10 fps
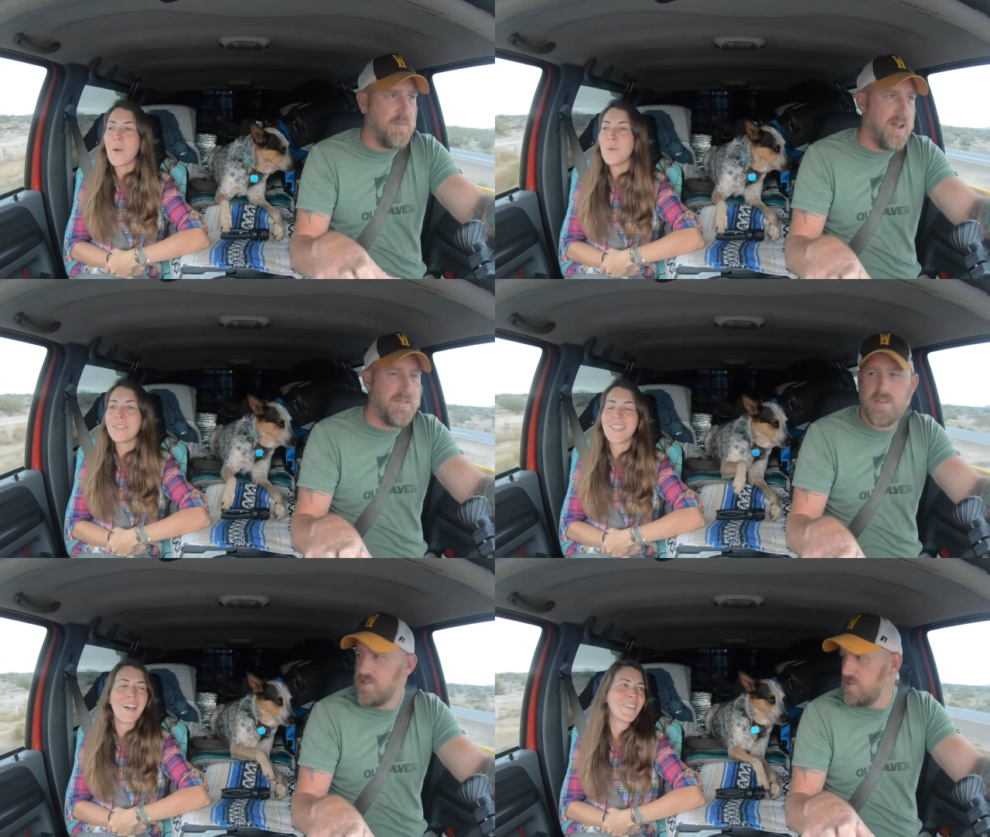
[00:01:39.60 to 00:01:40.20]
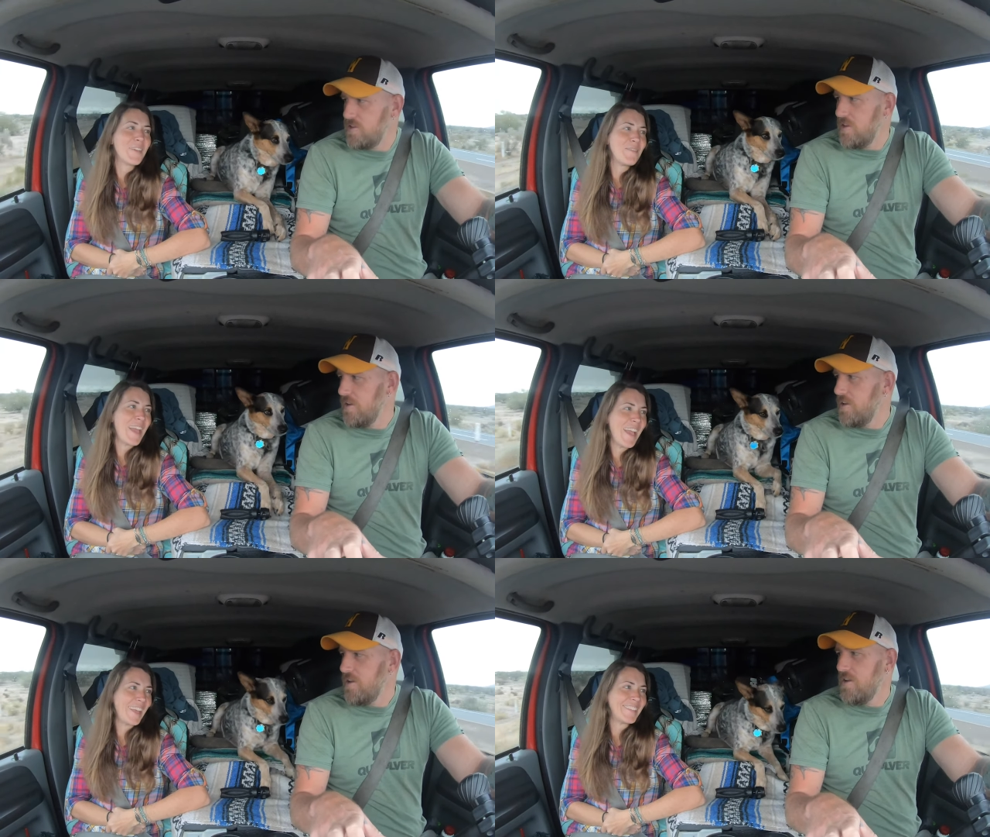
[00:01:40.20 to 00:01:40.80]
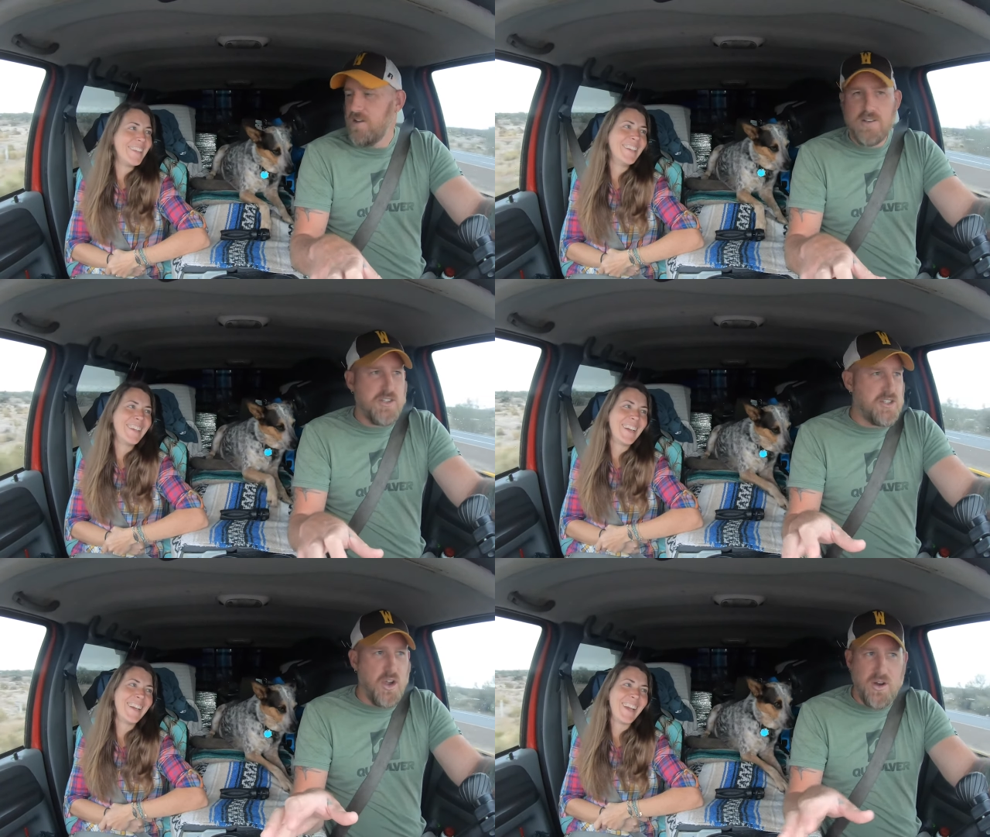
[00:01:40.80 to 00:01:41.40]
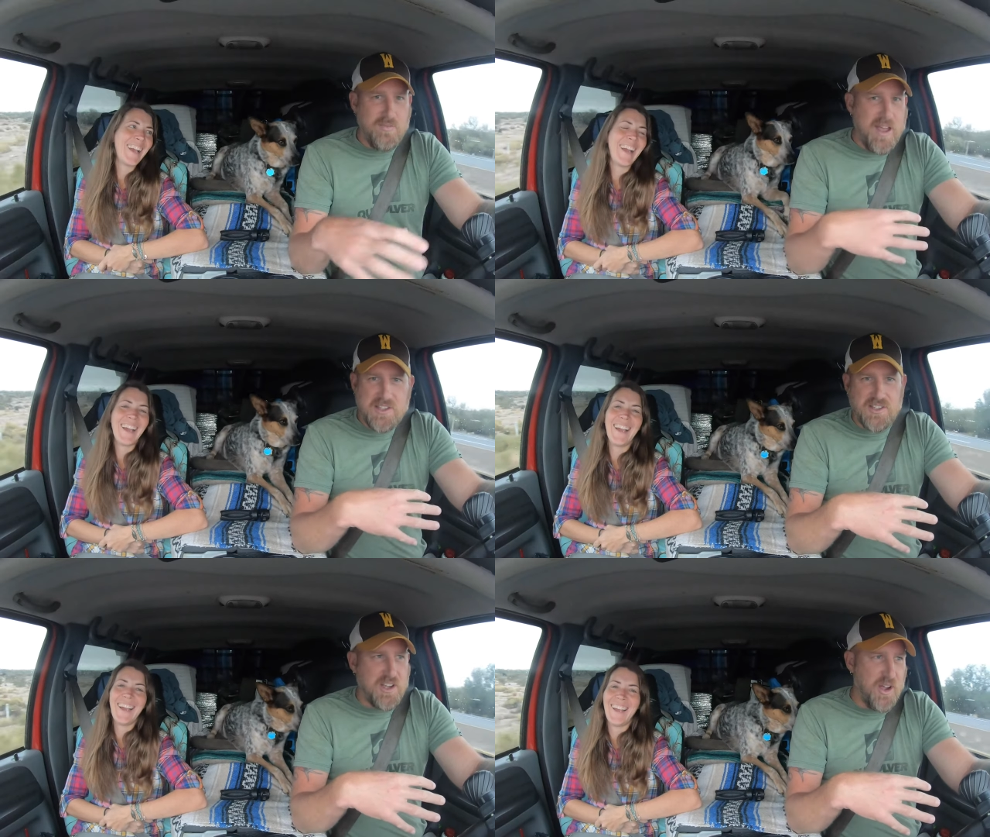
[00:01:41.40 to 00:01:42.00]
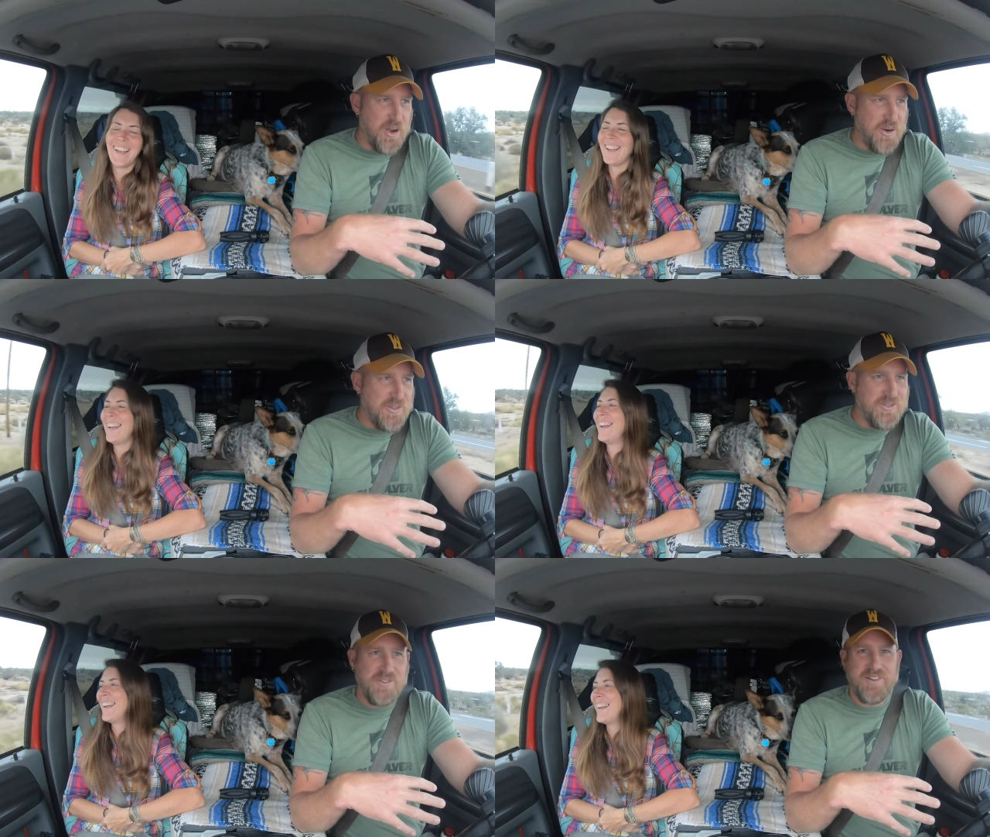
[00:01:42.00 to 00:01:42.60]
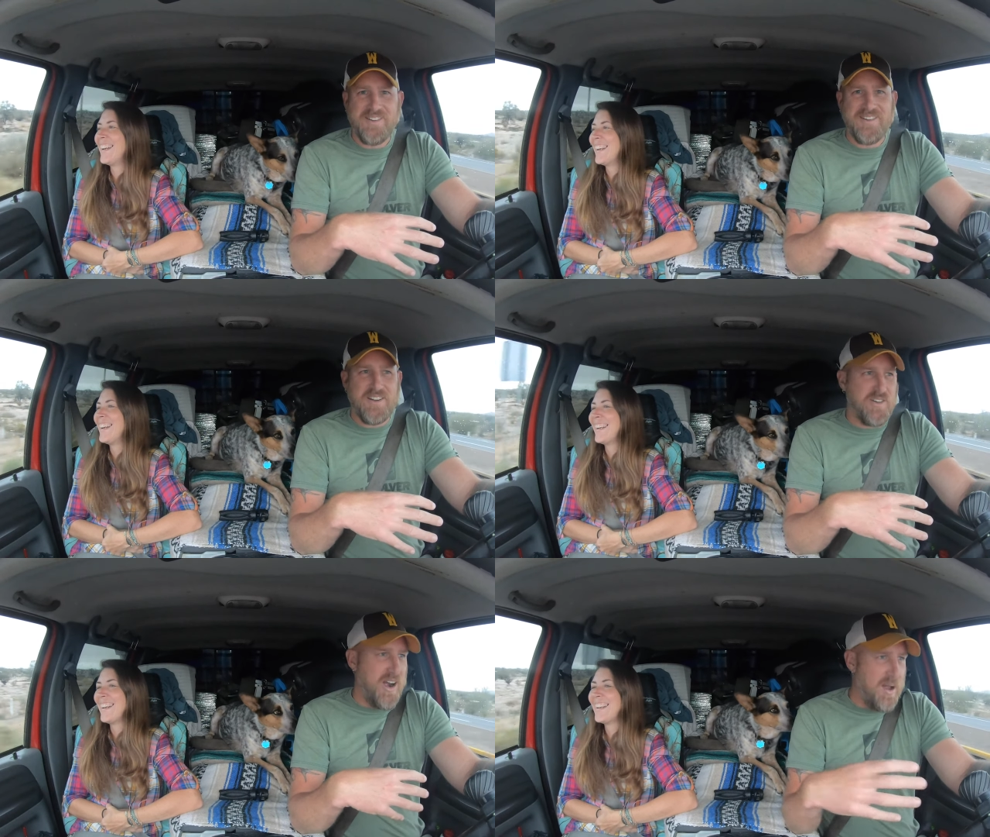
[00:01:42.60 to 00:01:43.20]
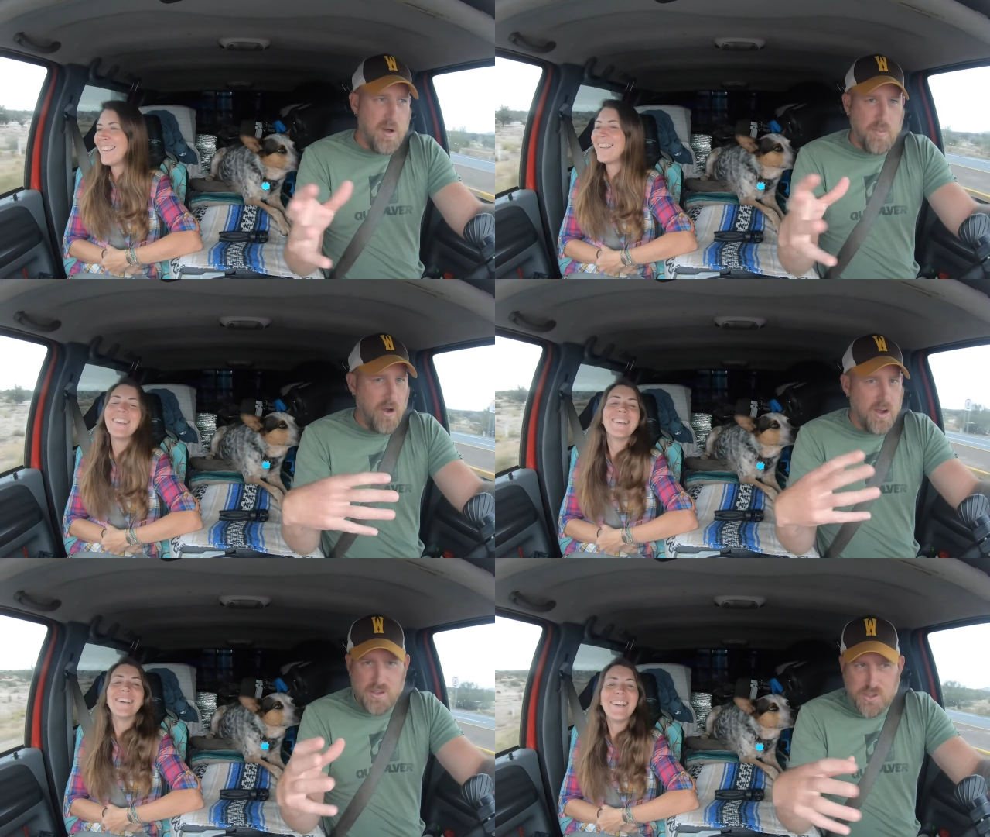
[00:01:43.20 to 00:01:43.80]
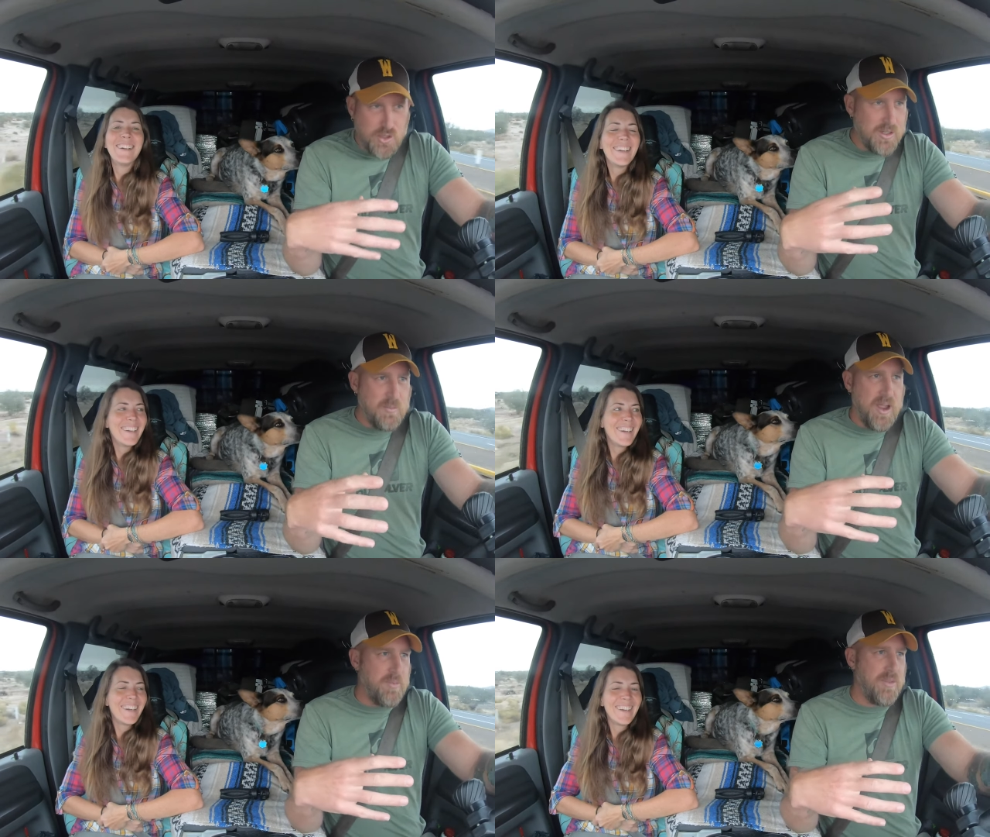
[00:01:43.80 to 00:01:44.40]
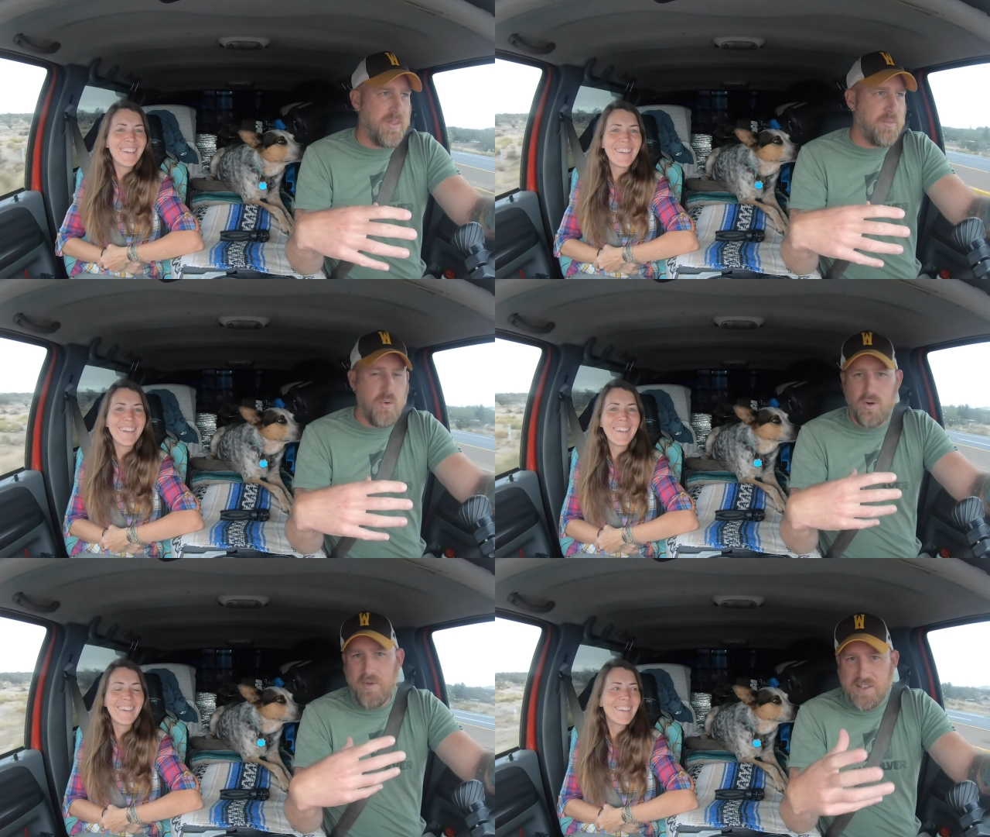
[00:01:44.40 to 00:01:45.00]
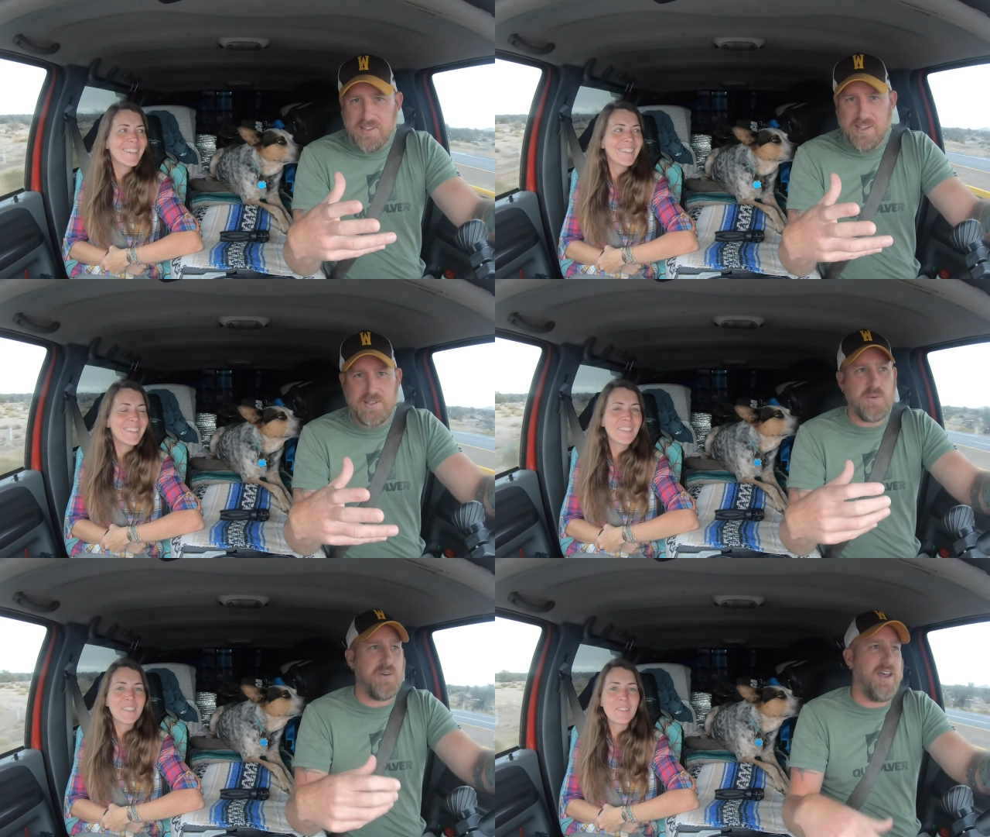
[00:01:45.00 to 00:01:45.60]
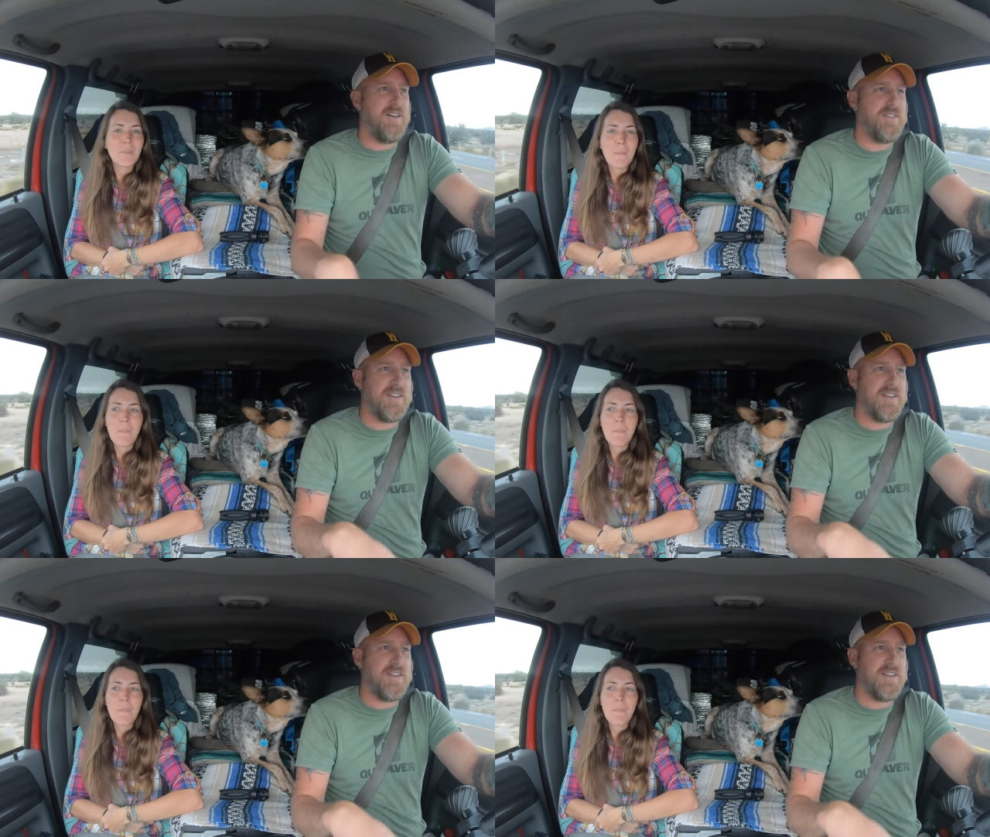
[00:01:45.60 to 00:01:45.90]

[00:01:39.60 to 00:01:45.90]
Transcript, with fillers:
Speaker 1: scared Don't about this, just go to Mexico, grab up all the toilet paper. Then the poor Mexicans won't